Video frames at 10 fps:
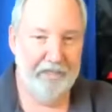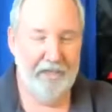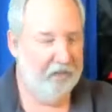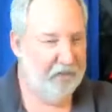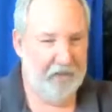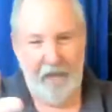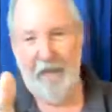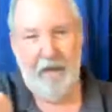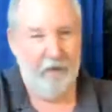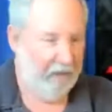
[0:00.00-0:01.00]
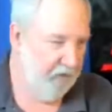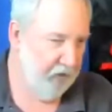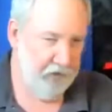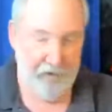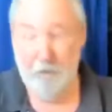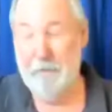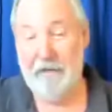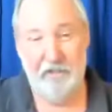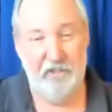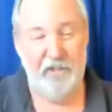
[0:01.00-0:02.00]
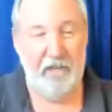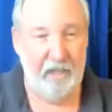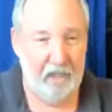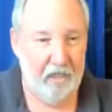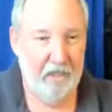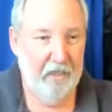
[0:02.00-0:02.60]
And it'll say, hey, I don't have the, the dependencies I need,